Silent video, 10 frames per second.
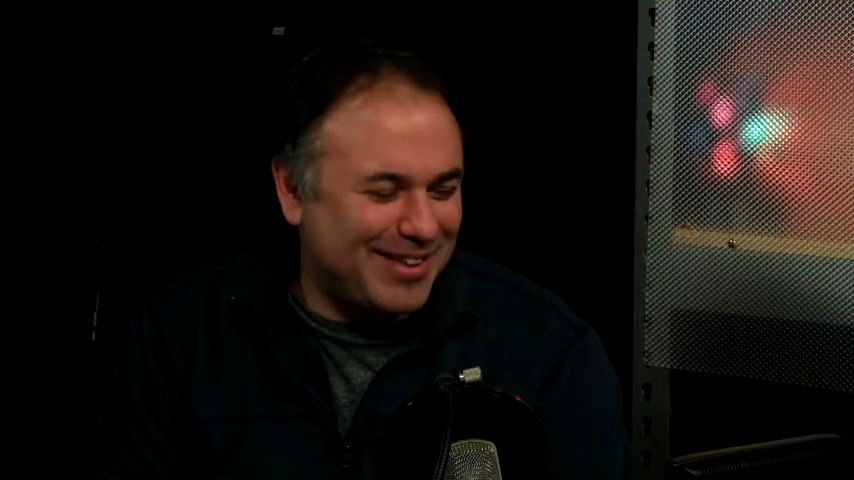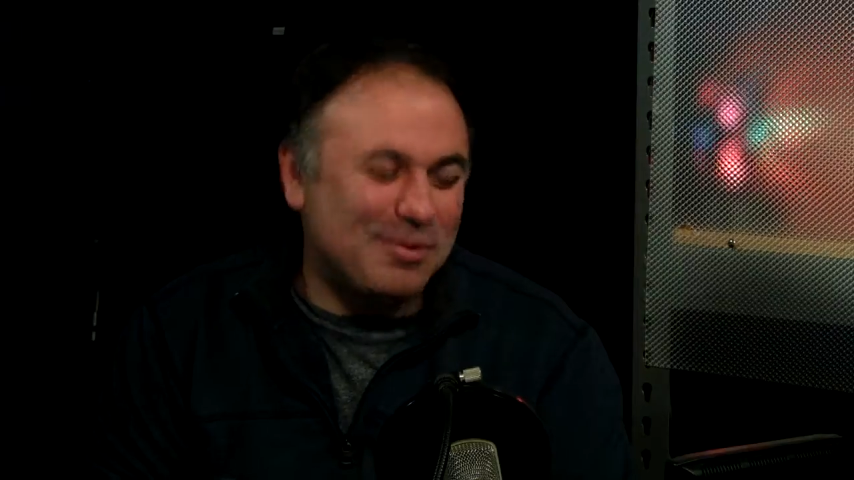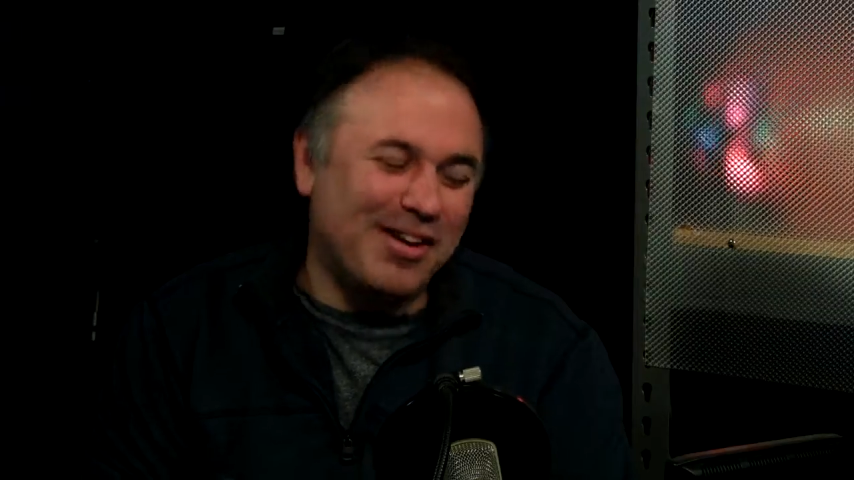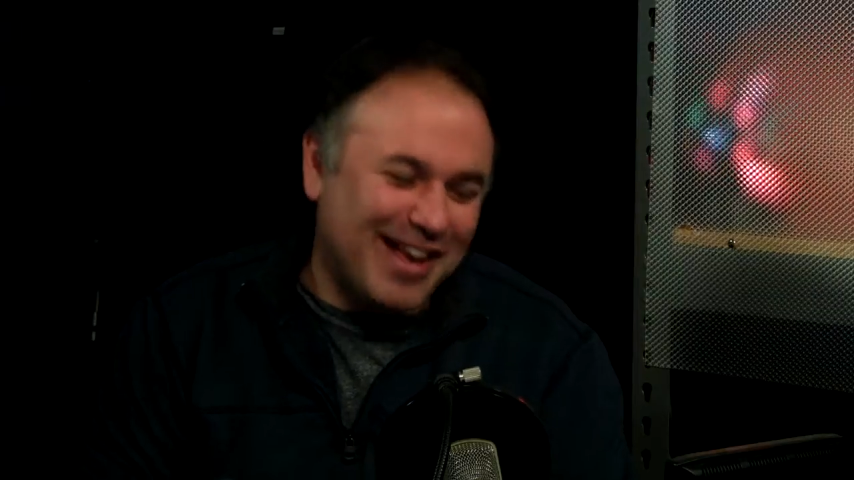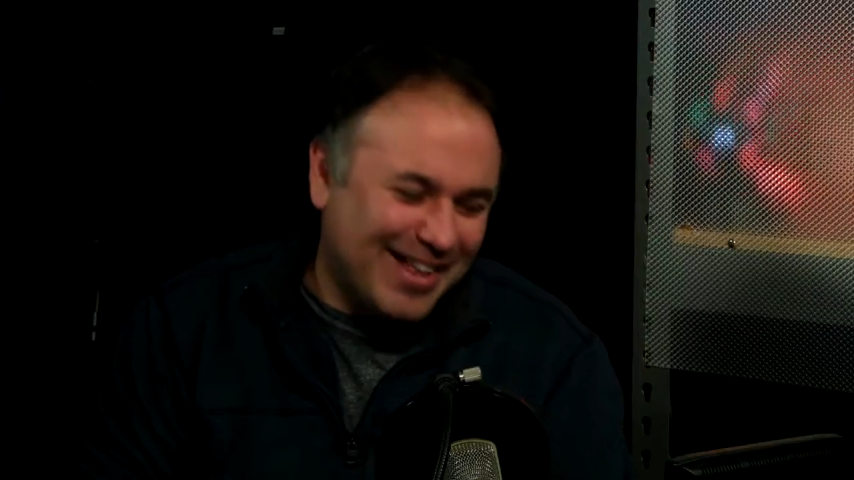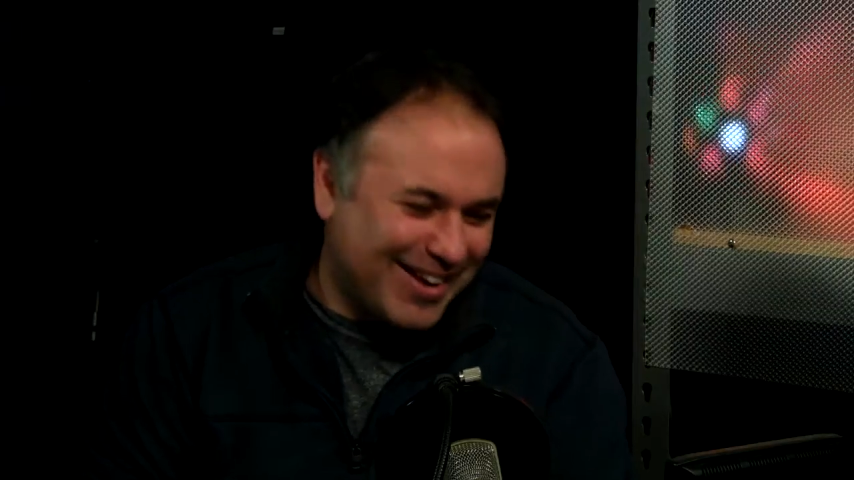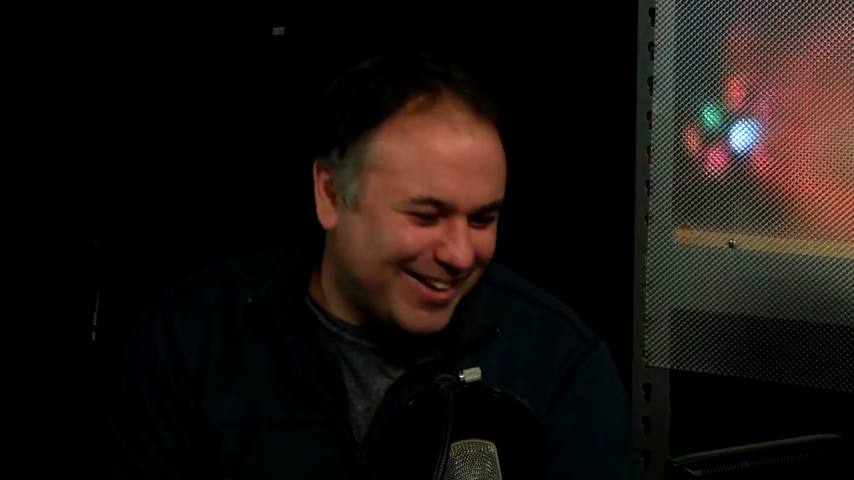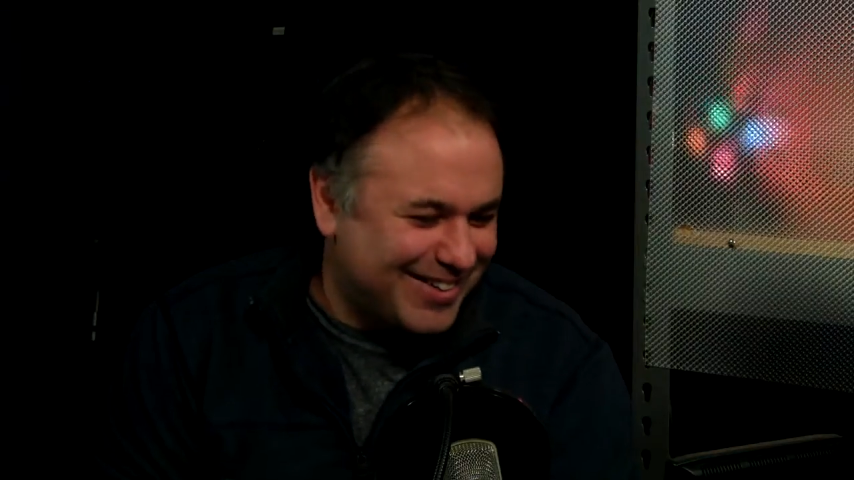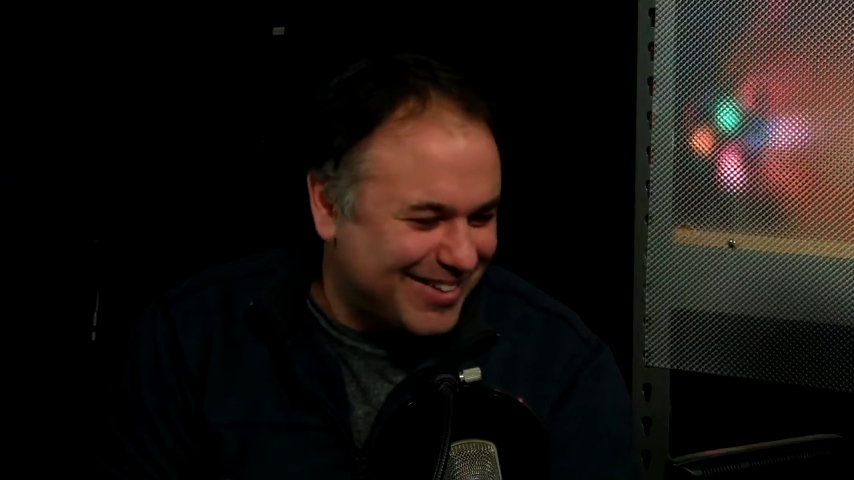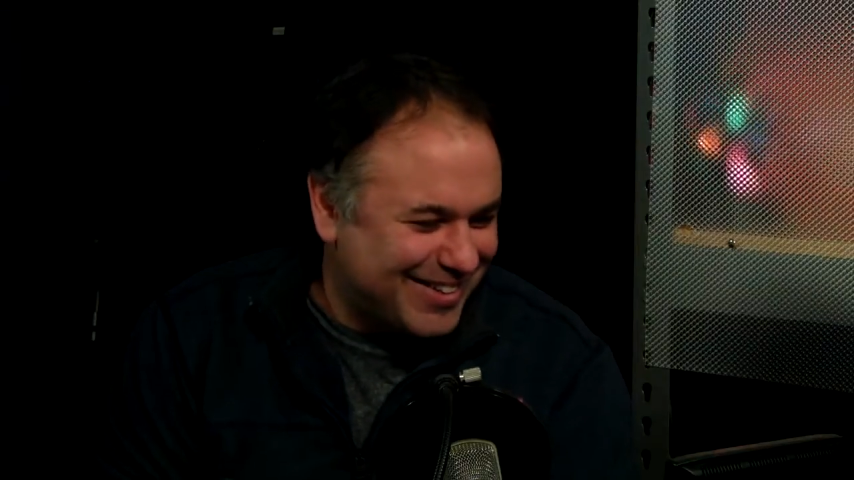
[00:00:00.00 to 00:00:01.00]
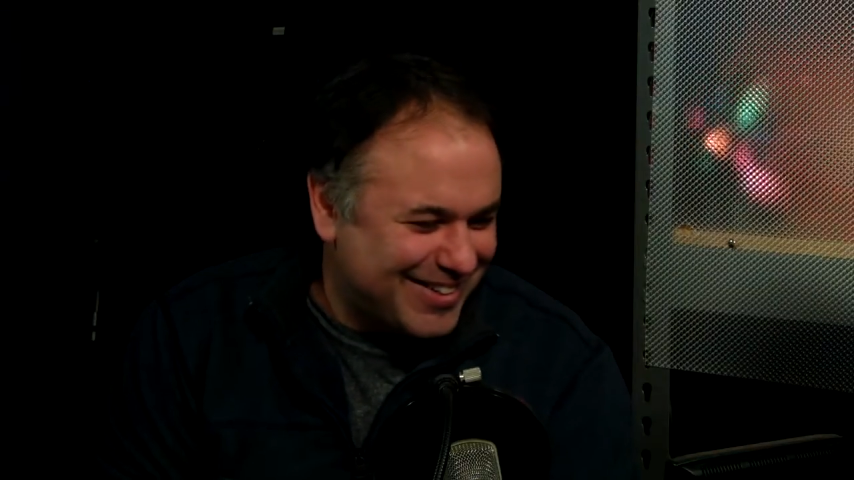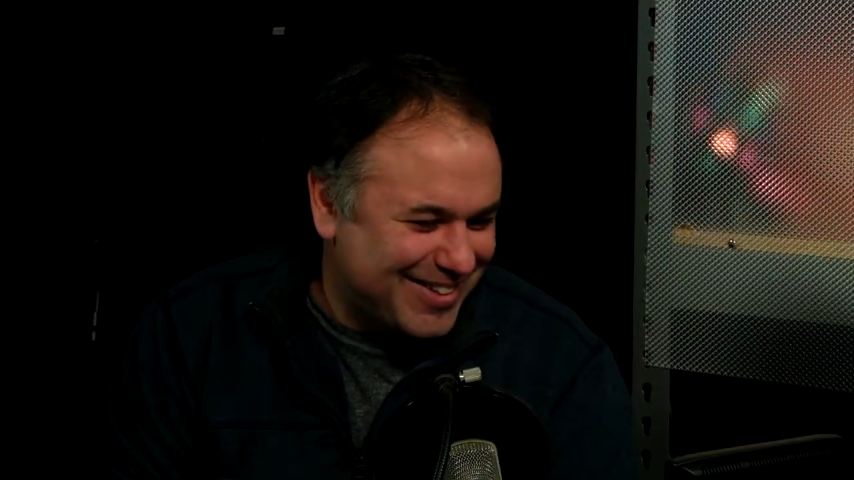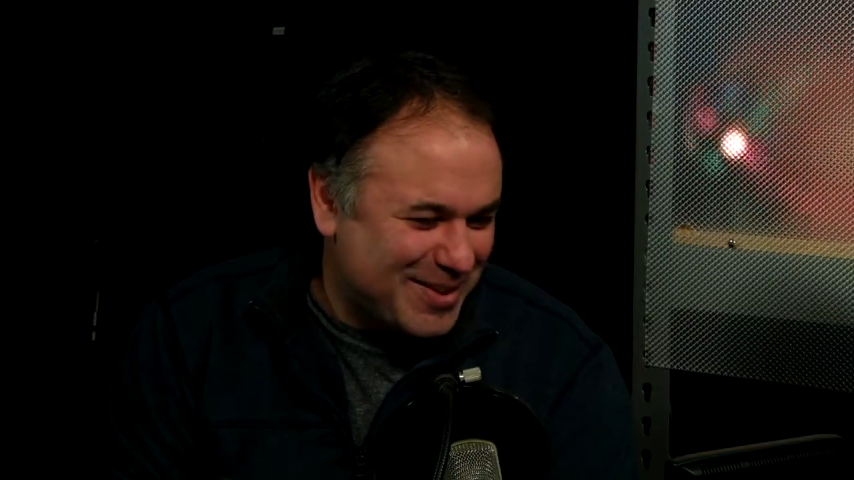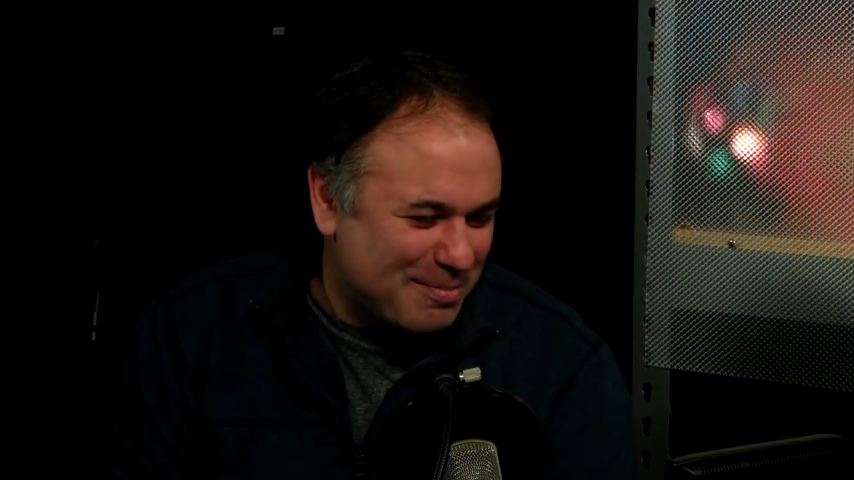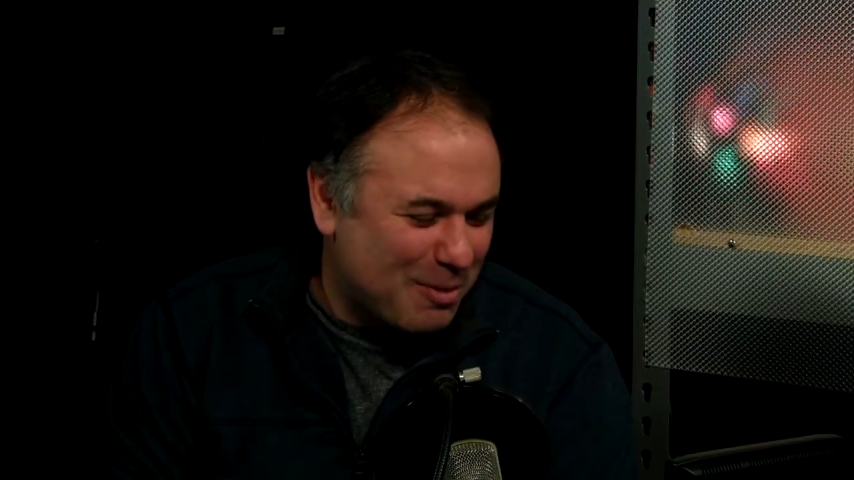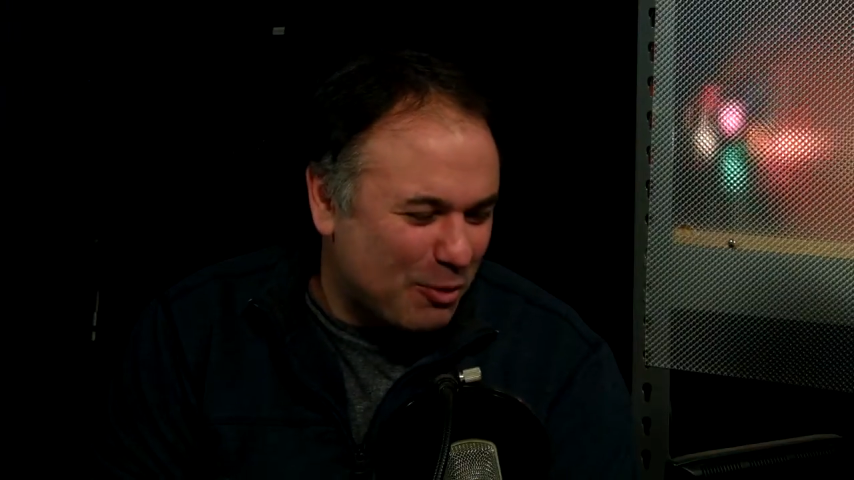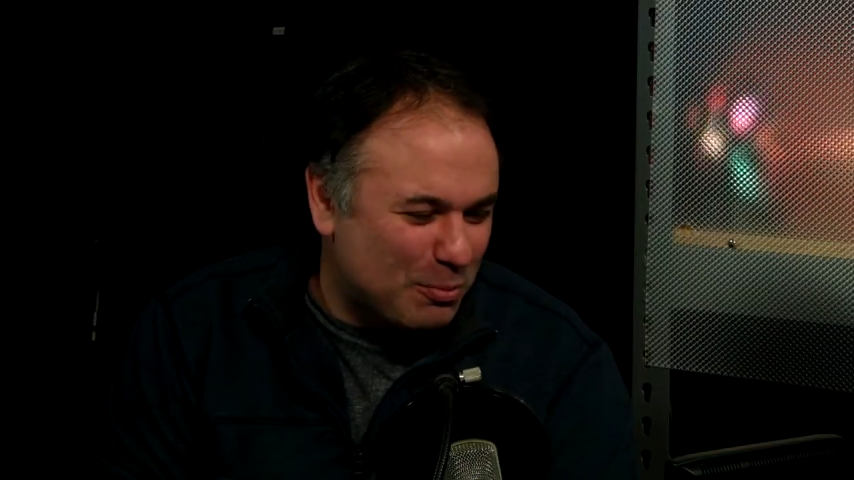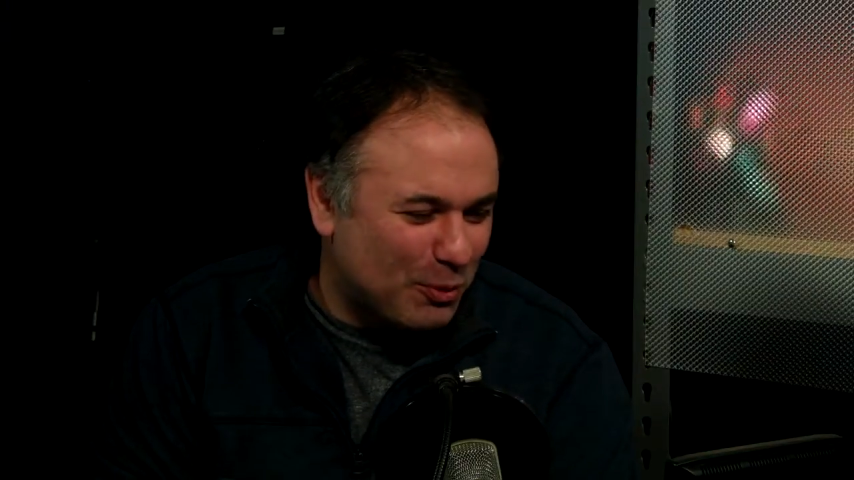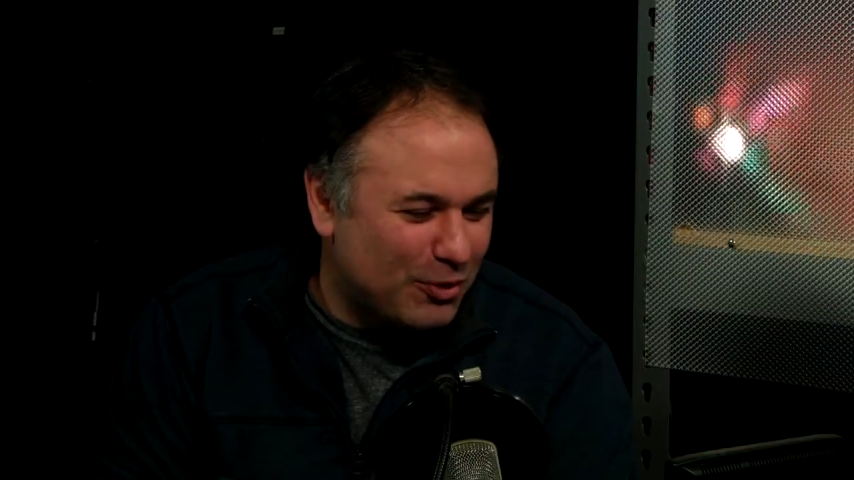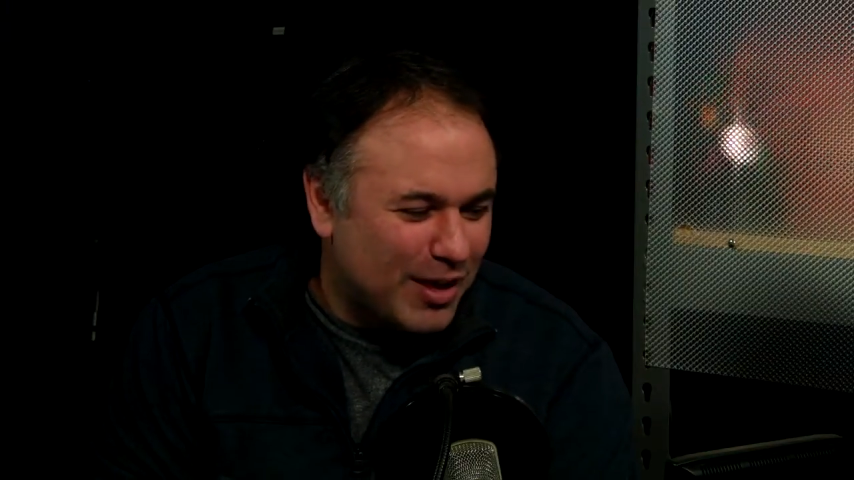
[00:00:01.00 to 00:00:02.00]
Well, yeah, they have
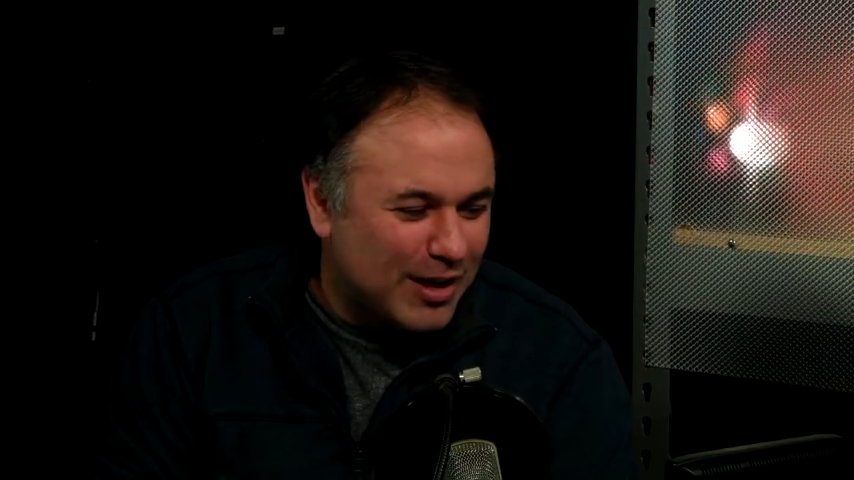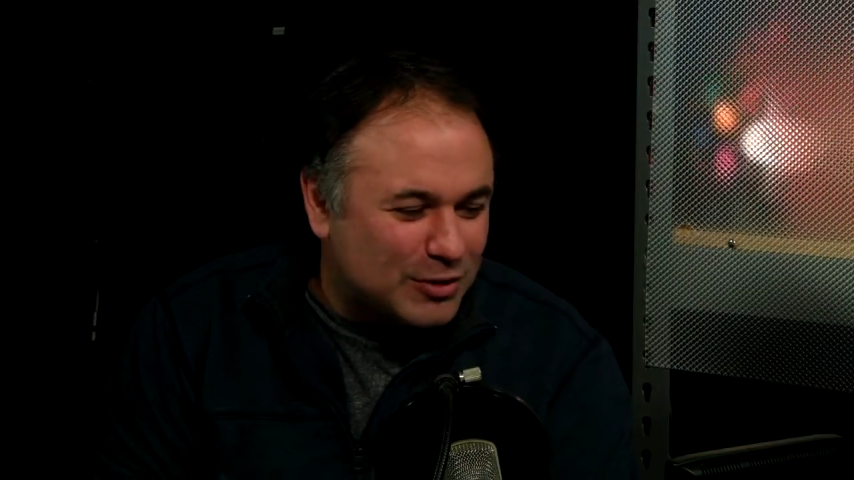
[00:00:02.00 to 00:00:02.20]
multiples.